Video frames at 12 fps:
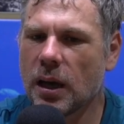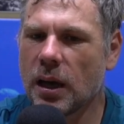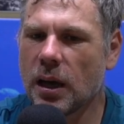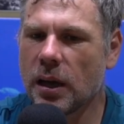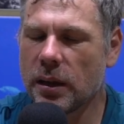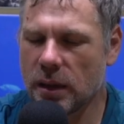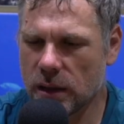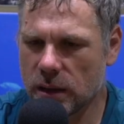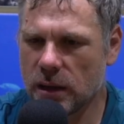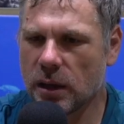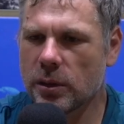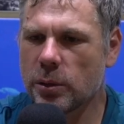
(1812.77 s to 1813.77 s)
uh, the
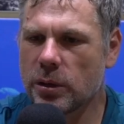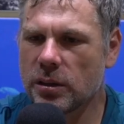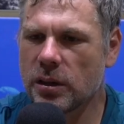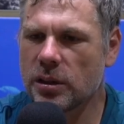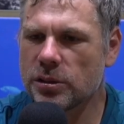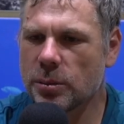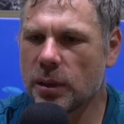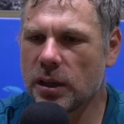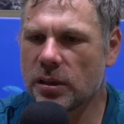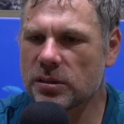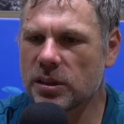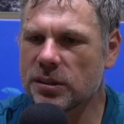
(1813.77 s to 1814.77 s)
the local Indonesian
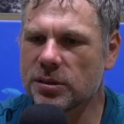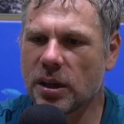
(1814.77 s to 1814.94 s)
media and stuff.